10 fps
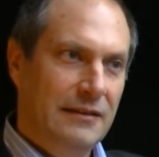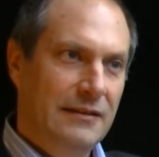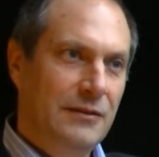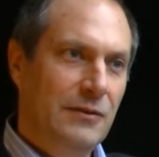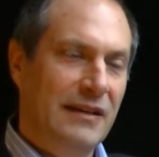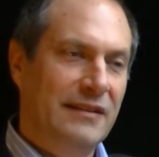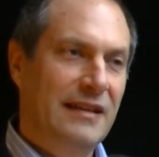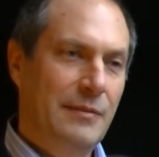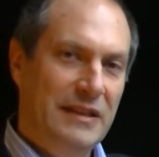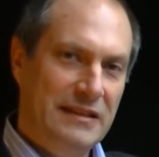you as a
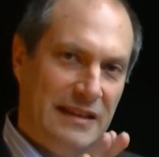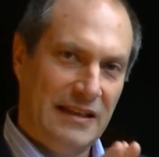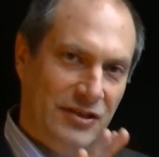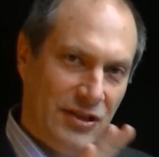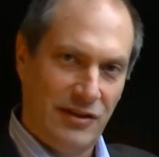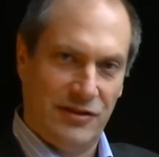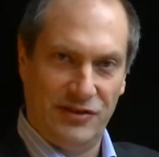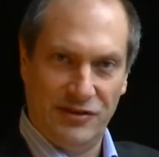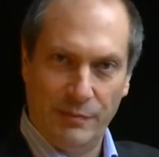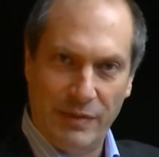therapist can
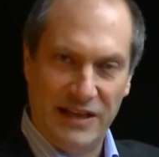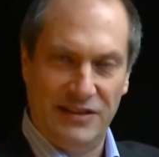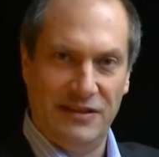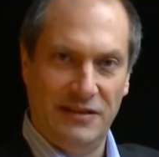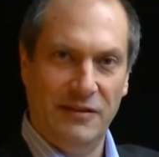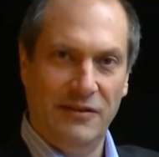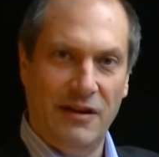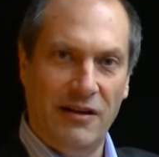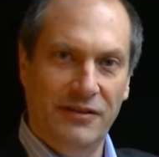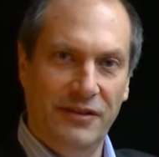touch the patient
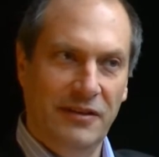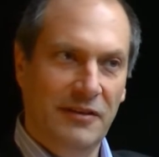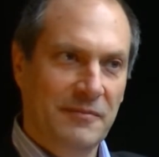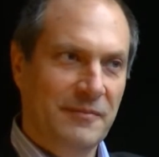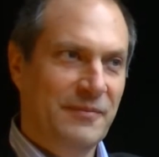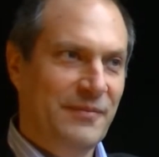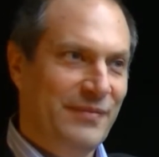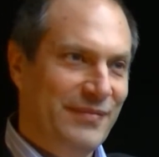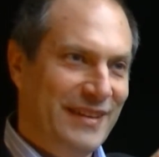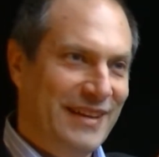on the
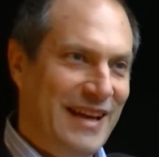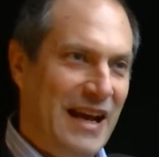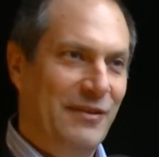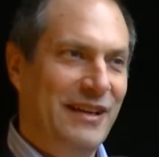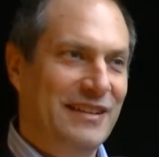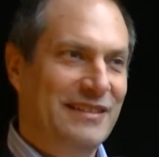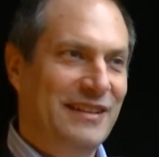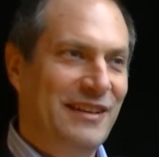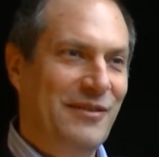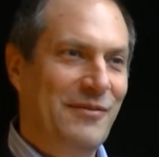
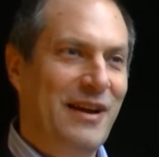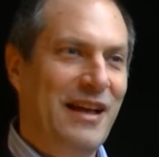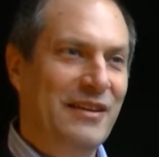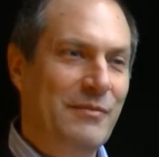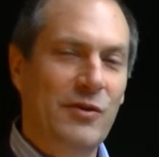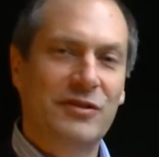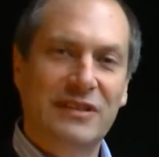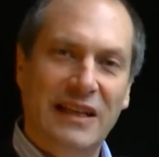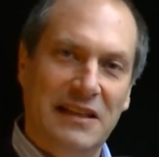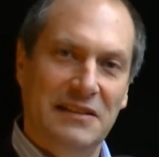areas where the
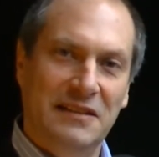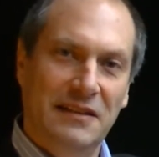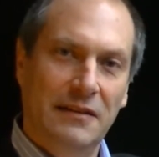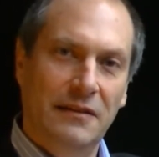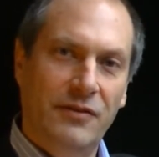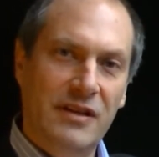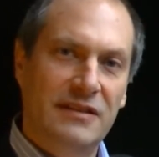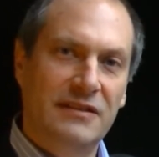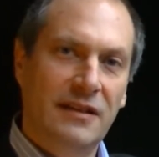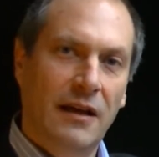emotions are held. For
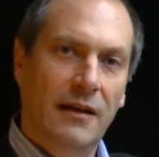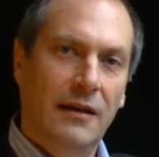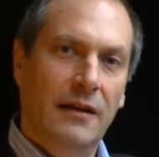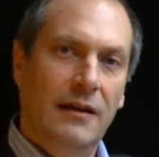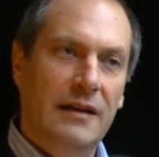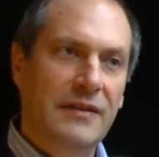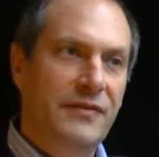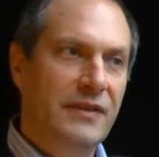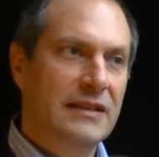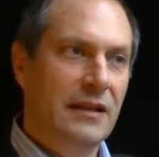instance,
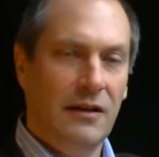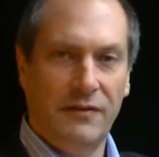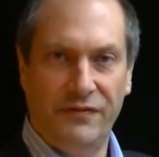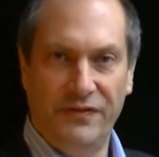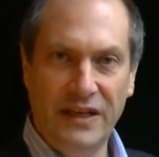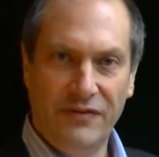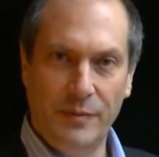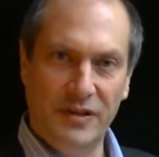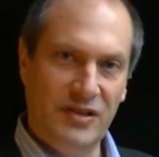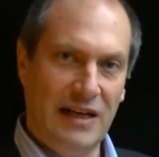if it's a lot of fear
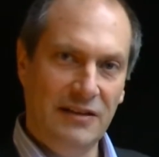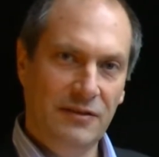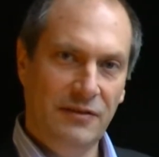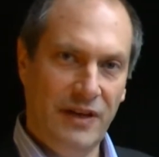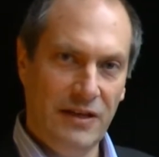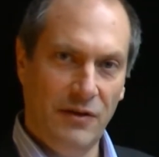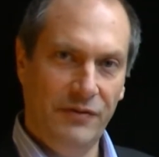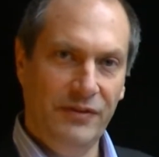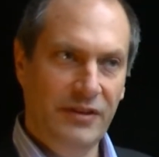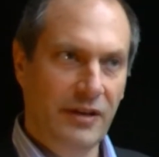from the childhood, very
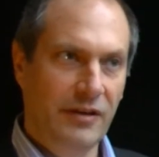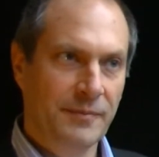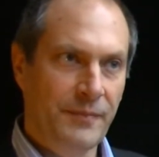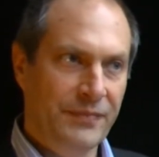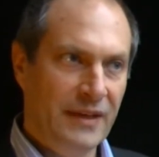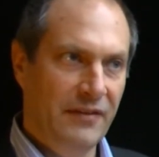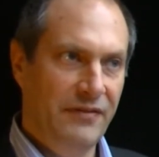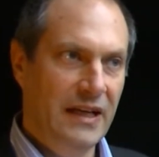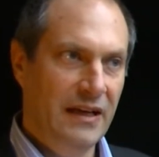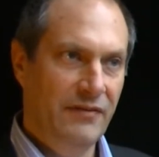often the
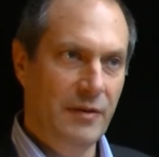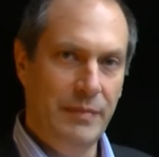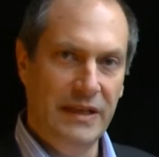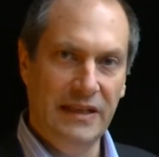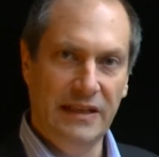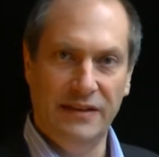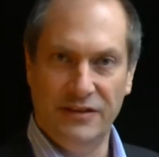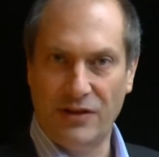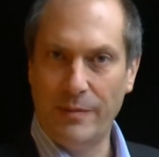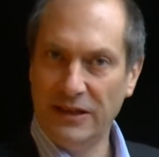fear will be in the
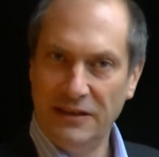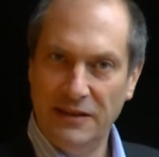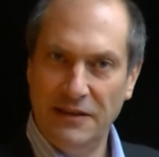stomach.